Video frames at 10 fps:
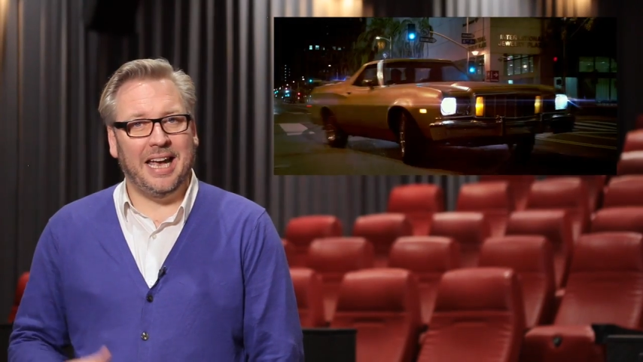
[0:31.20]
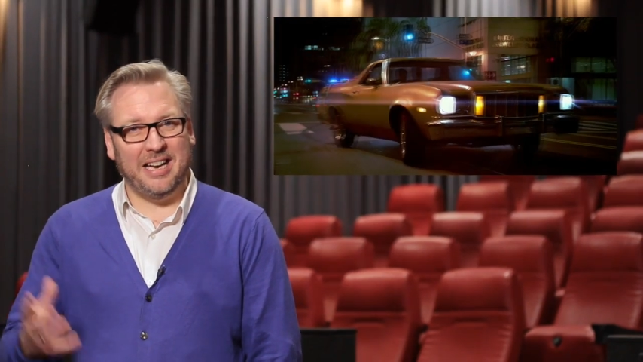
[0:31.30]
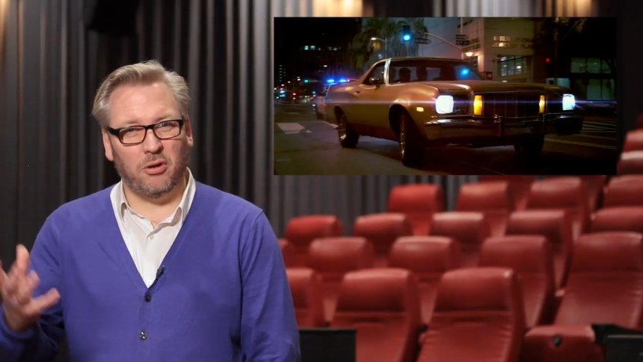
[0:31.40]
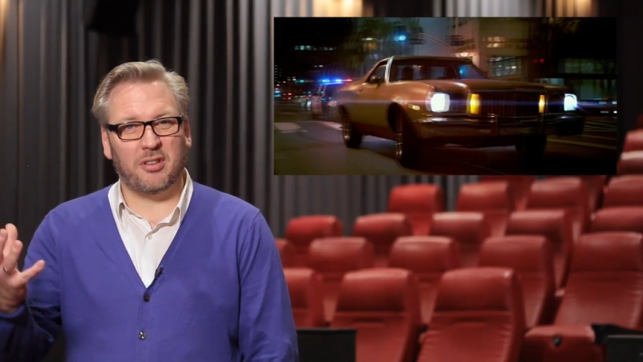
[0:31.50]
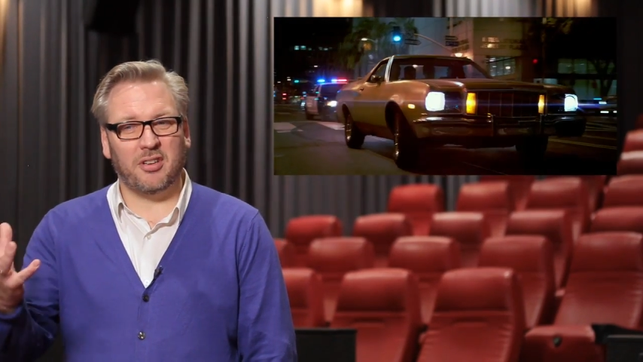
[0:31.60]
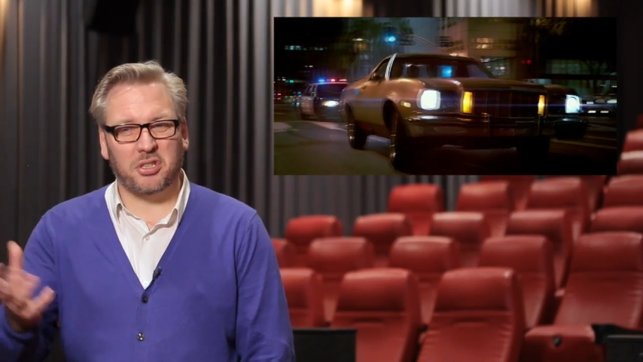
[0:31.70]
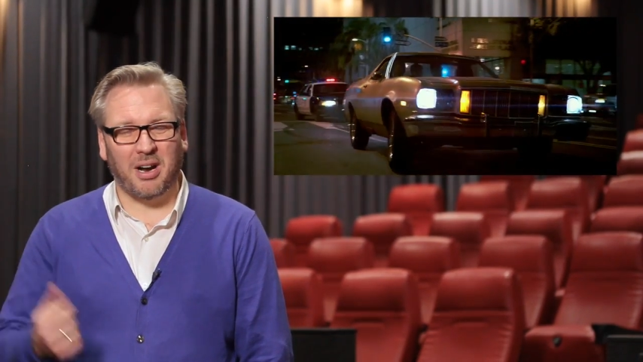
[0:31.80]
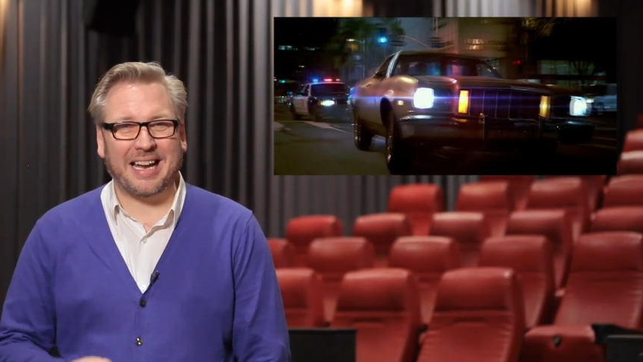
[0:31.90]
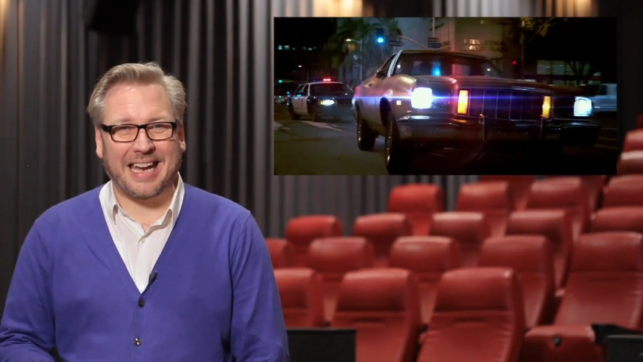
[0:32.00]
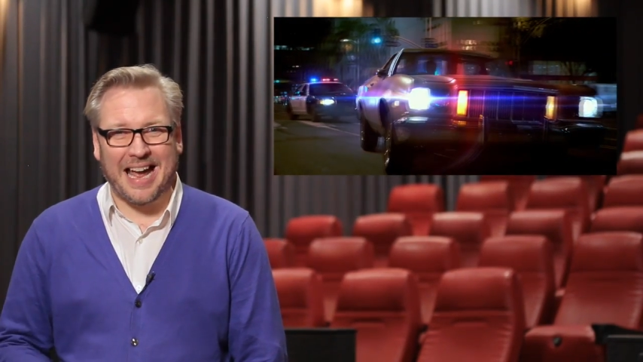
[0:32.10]
in order to
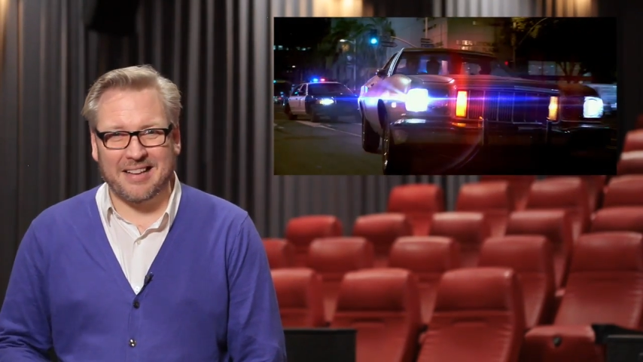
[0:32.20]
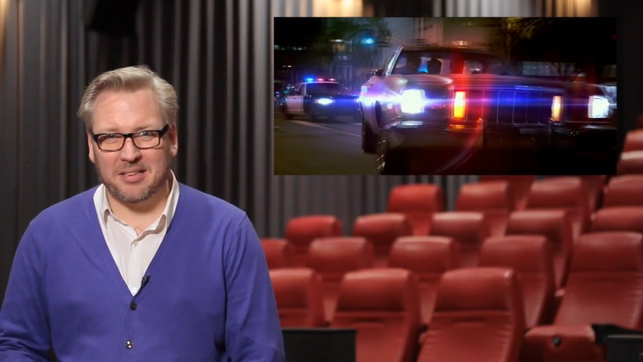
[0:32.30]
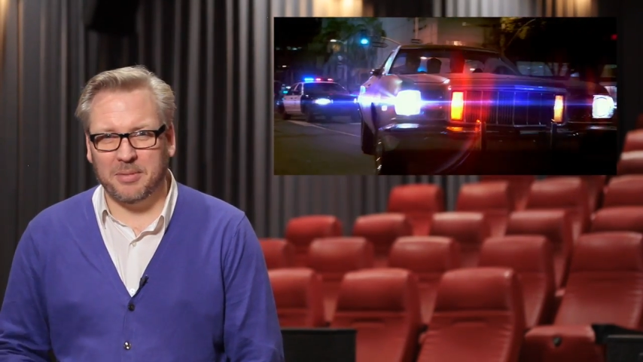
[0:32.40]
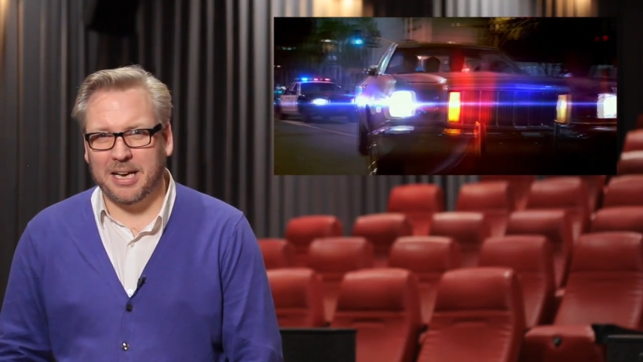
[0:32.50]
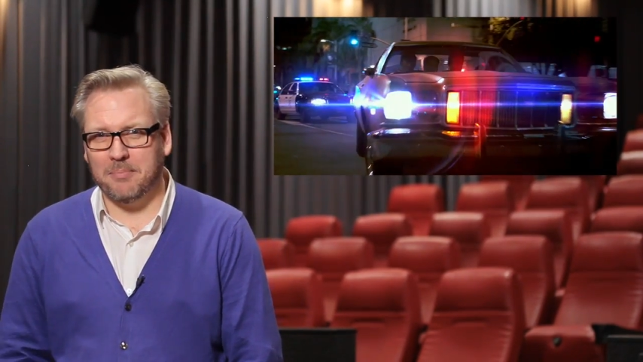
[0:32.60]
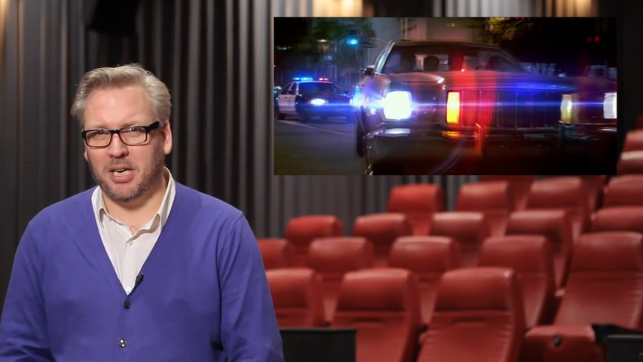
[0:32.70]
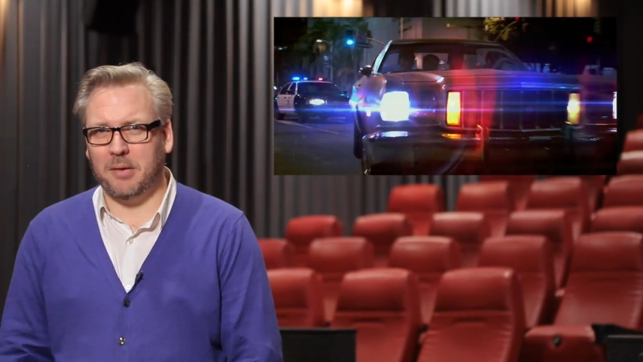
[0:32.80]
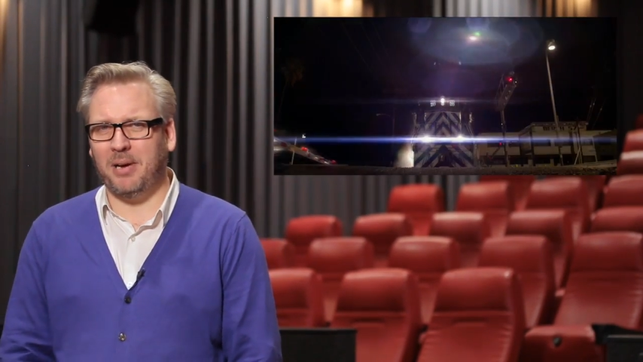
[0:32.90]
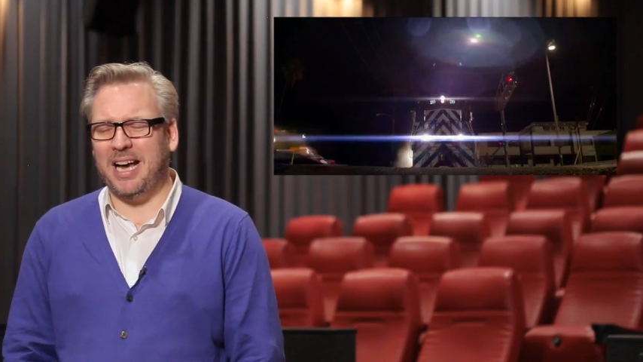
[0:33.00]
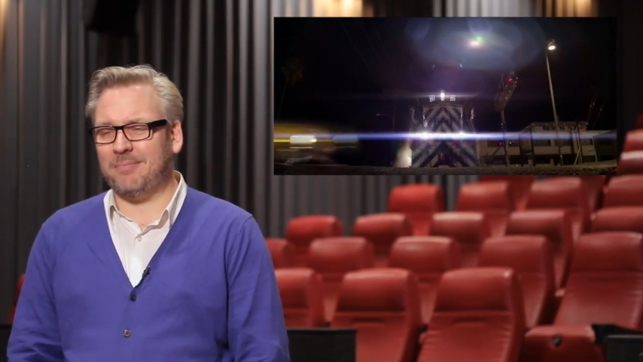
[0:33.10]
try and get some of that
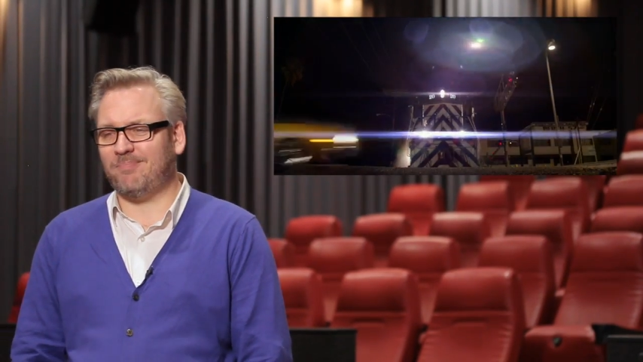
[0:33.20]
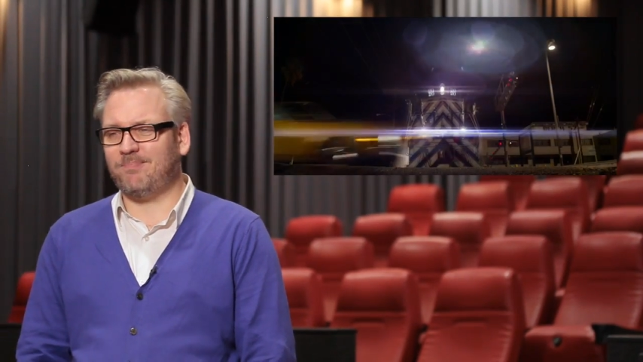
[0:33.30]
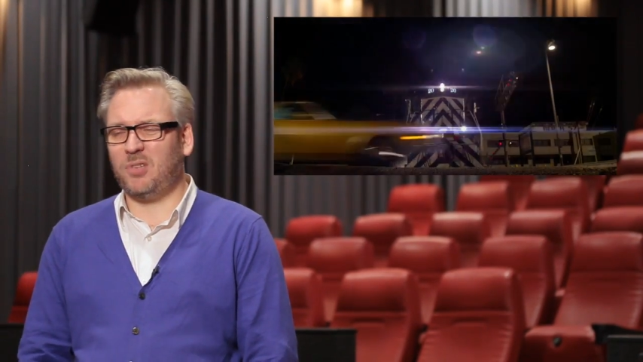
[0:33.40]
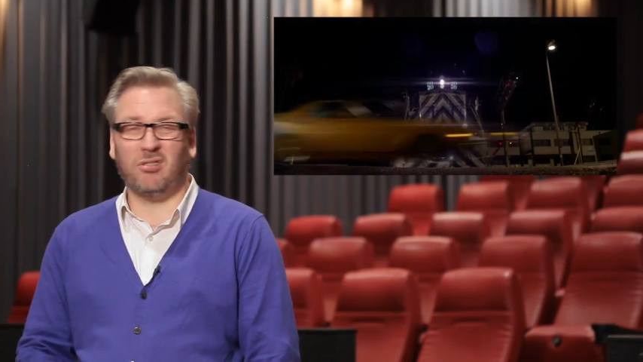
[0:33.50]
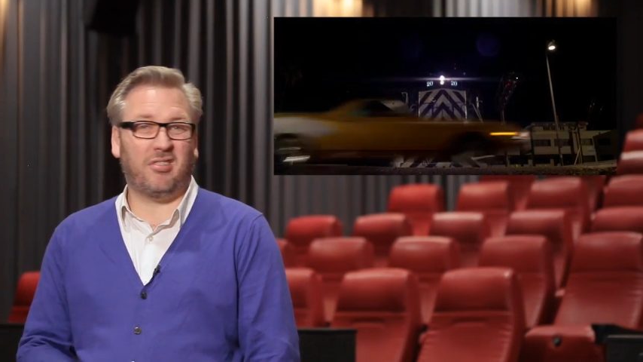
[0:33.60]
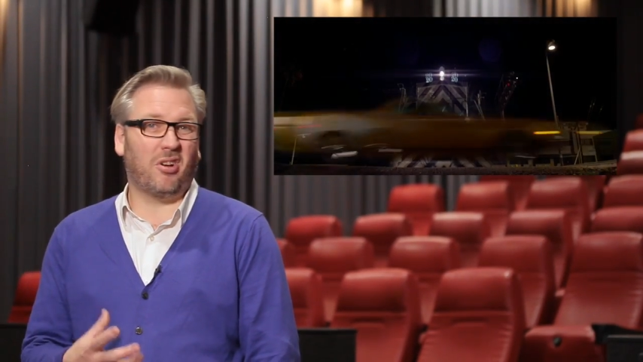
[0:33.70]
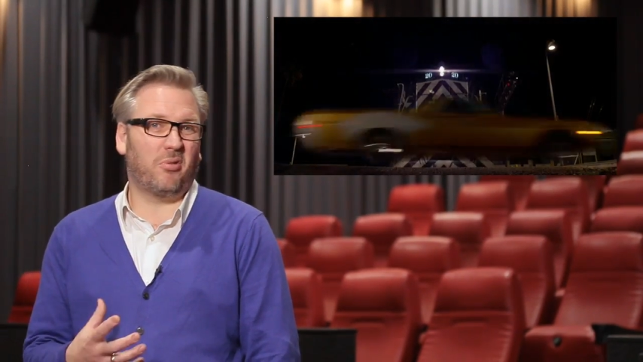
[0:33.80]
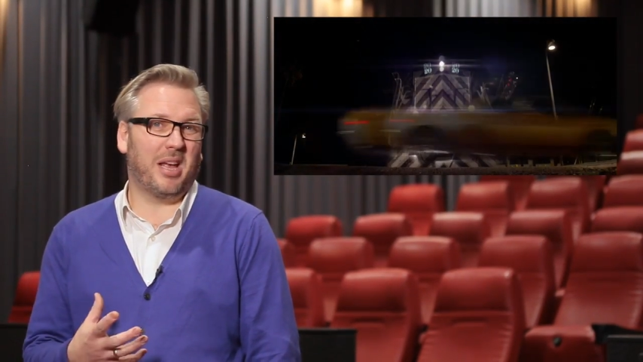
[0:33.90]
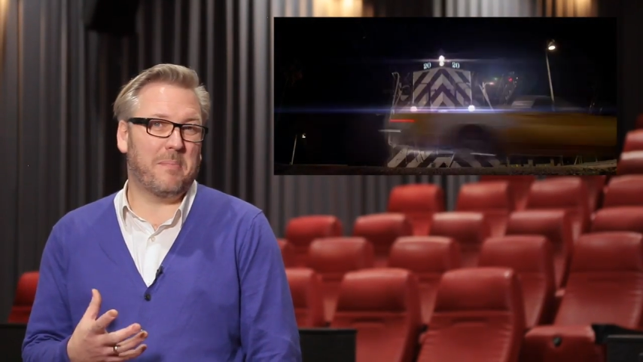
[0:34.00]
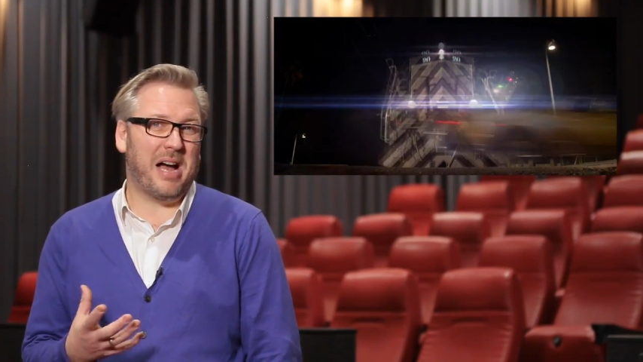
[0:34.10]
money back. Of course, it's not
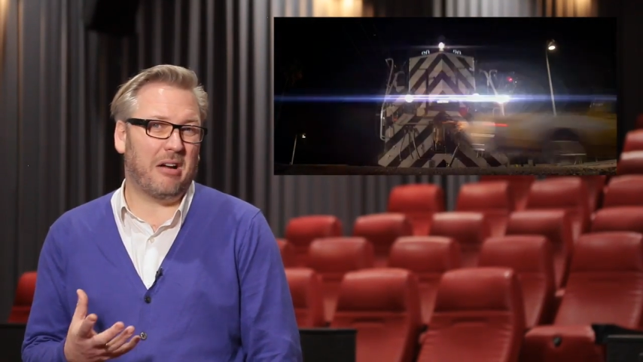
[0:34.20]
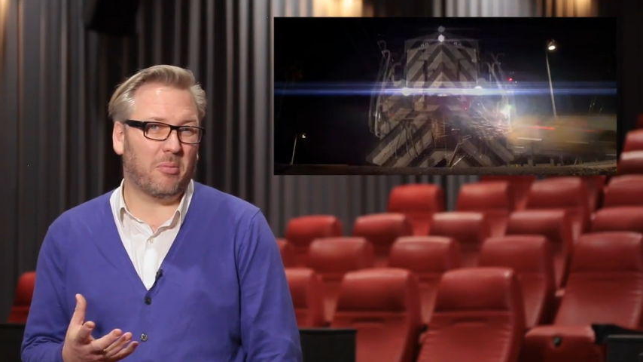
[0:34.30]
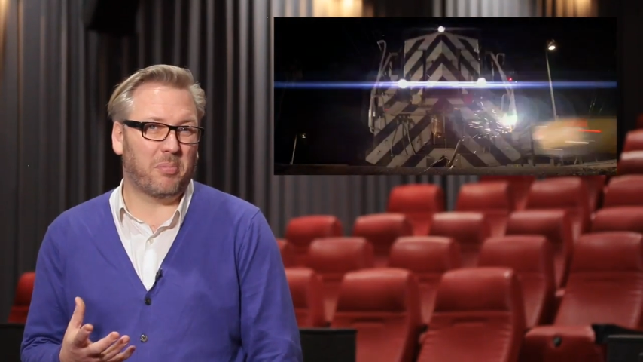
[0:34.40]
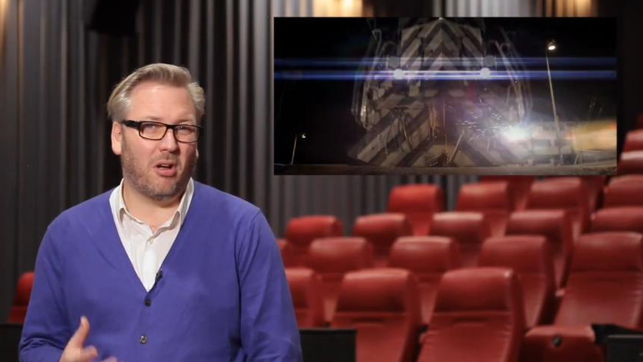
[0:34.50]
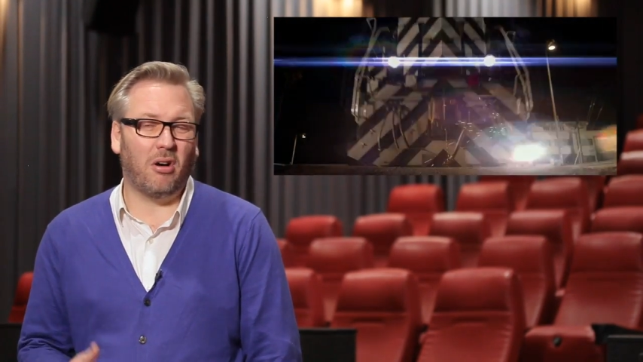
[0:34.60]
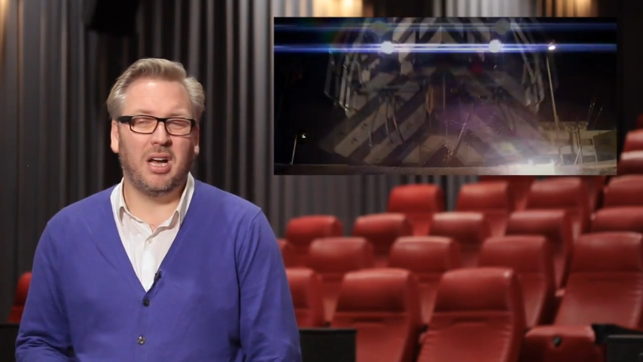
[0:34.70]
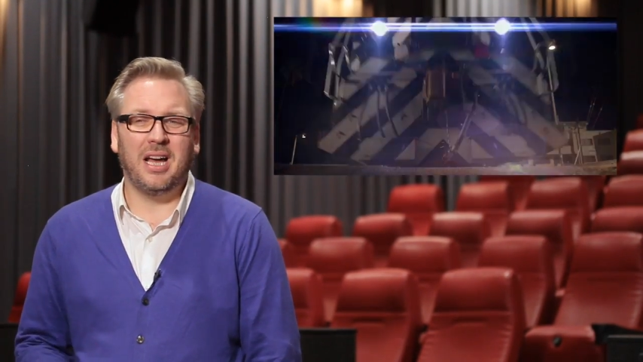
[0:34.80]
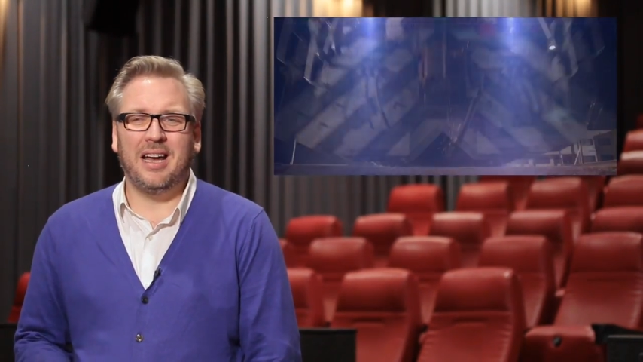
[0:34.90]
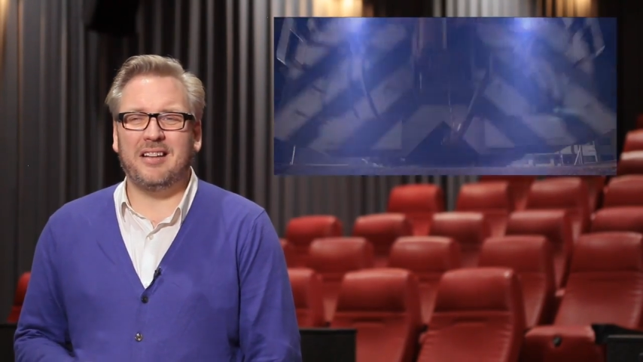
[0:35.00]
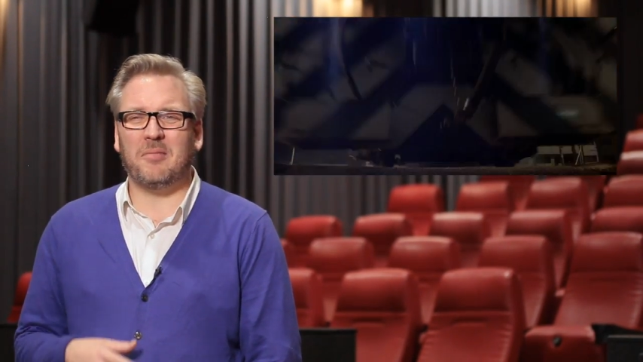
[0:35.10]
really about the plot,
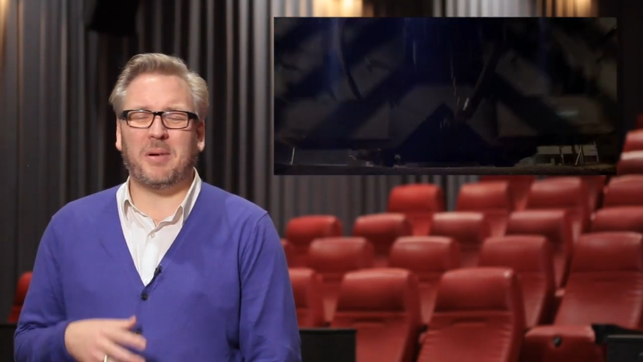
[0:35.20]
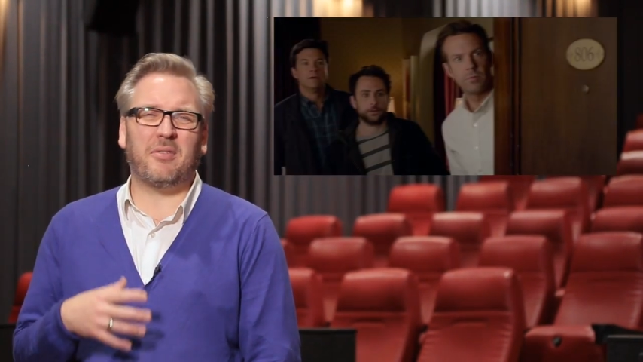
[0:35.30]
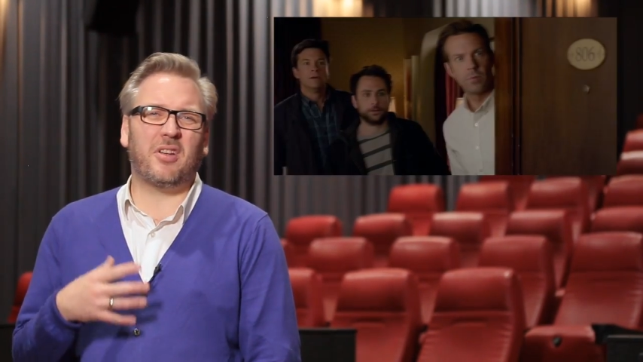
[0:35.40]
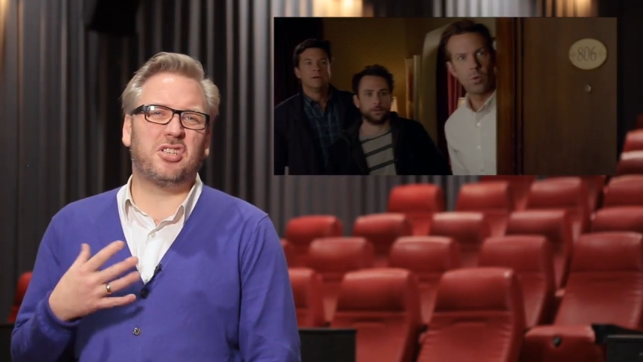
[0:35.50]
it's about the